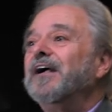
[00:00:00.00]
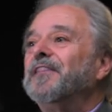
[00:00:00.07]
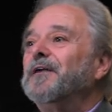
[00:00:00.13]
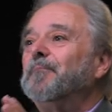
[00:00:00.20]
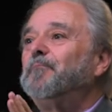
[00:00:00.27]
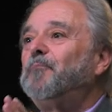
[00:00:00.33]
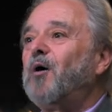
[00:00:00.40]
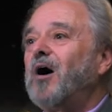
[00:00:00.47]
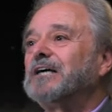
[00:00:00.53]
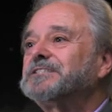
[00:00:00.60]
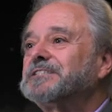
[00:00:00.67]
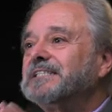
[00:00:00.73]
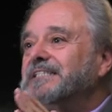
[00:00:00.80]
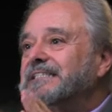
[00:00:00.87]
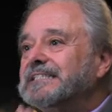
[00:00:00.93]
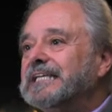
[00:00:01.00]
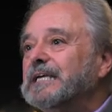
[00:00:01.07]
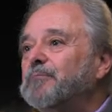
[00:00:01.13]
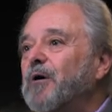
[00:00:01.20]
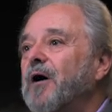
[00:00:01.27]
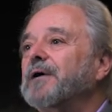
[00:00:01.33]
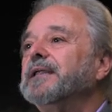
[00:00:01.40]
The Boston Tea
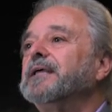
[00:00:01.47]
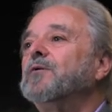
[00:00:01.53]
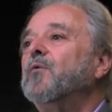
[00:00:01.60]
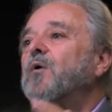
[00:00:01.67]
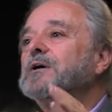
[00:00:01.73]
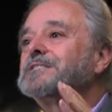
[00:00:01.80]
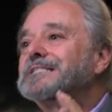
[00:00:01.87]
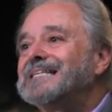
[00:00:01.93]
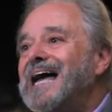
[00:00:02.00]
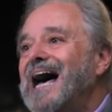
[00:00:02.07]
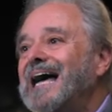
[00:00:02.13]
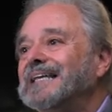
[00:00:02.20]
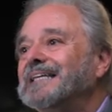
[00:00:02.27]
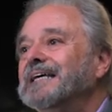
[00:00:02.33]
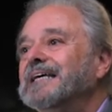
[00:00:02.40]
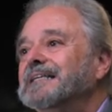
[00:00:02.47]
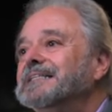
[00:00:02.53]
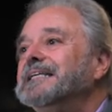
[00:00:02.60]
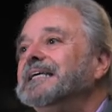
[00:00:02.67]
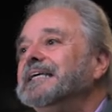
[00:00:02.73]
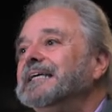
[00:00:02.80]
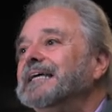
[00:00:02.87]
Party was not
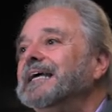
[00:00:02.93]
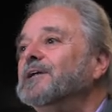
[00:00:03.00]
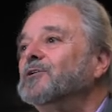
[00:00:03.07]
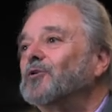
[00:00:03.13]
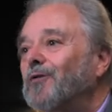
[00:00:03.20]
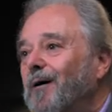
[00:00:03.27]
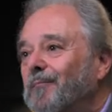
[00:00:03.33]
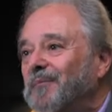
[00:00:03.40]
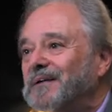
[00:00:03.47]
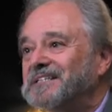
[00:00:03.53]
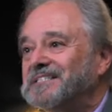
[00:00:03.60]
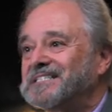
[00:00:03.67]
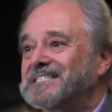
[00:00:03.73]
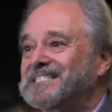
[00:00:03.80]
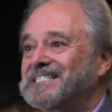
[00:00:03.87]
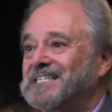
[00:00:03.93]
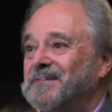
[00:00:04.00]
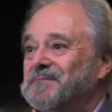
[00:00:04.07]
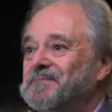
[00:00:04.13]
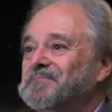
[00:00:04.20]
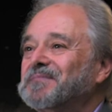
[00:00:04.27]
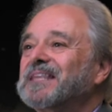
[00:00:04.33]
tea and crumpets.
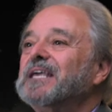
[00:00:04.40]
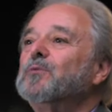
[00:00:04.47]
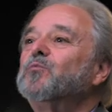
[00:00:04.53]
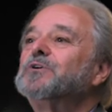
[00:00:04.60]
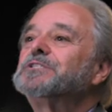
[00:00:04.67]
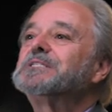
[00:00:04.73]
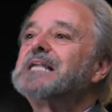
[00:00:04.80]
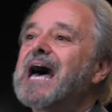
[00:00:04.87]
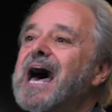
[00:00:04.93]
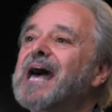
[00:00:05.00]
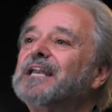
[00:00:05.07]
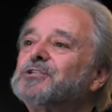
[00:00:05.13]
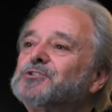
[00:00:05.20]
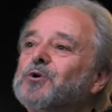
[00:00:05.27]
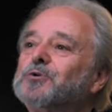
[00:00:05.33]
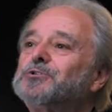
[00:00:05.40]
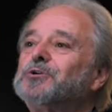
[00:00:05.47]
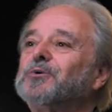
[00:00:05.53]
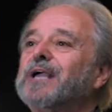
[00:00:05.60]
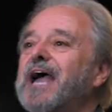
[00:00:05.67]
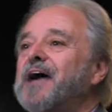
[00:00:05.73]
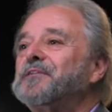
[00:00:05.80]
It was not a social
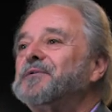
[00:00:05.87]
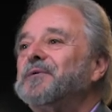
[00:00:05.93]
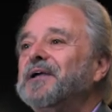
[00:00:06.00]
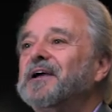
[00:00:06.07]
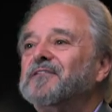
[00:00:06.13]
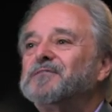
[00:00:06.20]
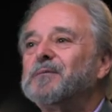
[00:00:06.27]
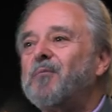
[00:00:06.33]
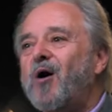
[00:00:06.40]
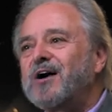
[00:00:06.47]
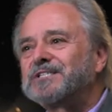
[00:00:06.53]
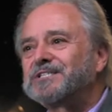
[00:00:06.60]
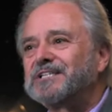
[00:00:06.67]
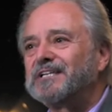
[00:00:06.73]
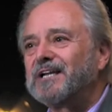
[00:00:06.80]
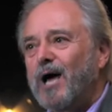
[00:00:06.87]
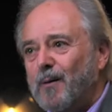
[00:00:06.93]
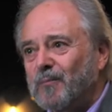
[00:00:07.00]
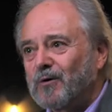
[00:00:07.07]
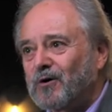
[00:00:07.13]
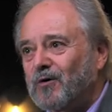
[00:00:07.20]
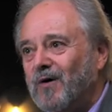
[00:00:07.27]
gathering of the Boston
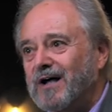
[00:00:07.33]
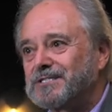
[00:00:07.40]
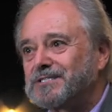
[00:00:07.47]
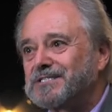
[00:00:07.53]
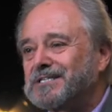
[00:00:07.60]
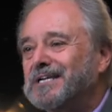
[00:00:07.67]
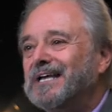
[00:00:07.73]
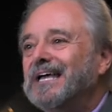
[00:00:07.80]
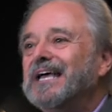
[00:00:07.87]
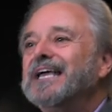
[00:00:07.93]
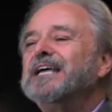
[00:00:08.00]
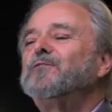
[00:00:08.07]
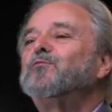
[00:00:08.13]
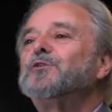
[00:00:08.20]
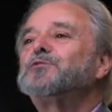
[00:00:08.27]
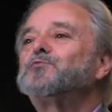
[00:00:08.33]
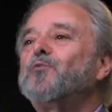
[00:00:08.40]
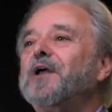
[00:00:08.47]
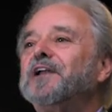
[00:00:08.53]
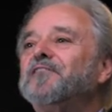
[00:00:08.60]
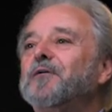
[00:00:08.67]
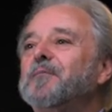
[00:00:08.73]
upper crust. It was
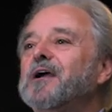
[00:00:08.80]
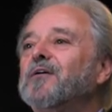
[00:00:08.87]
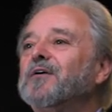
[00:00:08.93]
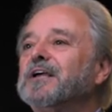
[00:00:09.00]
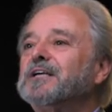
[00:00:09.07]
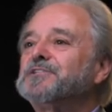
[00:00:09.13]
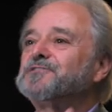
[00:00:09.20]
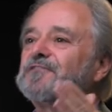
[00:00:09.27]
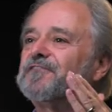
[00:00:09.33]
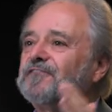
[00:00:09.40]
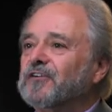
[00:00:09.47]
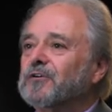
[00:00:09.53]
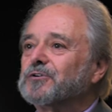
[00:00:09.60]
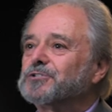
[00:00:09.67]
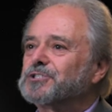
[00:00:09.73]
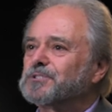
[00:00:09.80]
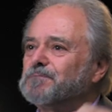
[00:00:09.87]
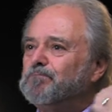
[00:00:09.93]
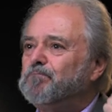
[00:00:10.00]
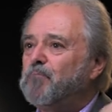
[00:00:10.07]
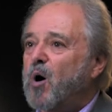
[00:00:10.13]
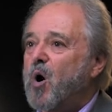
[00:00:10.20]
one of America's first
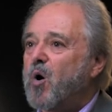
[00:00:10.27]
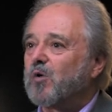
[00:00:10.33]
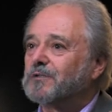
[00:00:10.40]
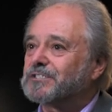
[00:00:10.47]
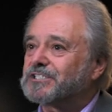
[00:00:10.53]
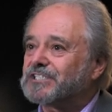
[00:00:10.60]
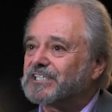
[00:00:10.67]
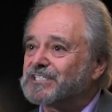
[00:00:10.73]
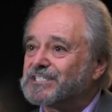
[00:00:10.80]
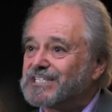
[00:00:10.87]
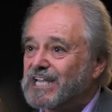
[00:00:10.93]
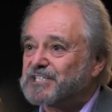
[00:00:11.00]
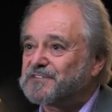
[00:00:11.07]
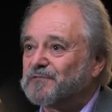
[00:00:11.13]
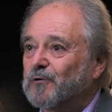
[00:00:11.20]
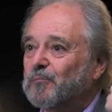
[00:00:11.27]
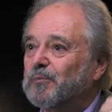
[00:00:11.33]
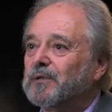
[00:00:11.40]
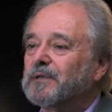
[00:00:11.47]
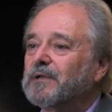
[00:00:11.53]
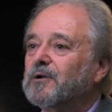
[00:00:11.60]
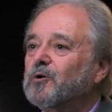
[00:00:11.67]
bold, successful
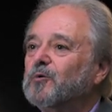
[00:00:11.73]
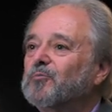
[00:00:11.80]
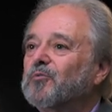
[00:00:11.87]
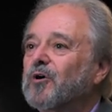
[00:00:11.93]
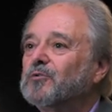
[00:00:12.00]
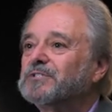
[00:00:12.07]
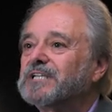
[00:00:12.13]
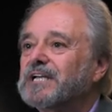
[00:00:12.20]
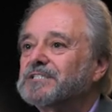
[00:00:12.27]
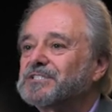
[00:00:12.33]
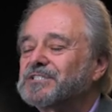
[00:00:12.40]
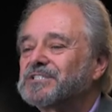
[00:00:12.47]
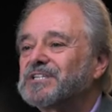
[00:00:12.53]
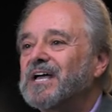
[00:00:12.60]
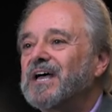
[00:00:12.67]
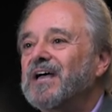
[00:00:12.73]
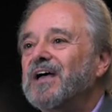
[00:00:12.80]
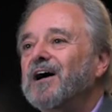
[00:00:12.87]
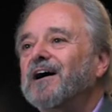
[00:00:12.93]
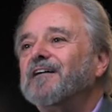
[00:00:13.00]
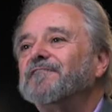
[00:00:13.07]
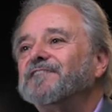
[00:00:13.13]
political protests
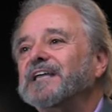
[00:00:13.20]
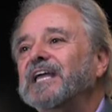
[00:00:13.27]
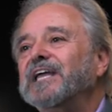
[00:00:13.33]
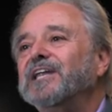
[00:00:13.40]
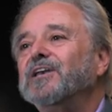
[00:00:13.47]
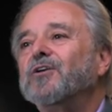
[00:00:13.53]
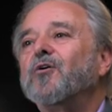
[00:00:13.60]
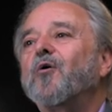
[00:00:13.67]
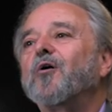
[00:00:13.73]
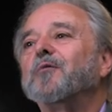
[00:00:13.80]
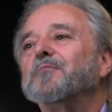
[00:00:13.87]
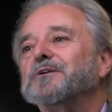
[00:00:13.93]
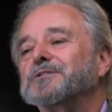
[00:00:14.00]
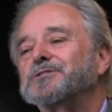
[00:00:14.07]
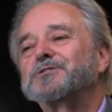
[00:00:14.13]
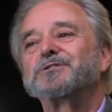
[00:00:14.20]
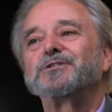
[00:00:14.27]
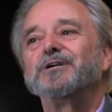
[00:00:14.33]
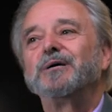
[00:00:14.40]
of enormous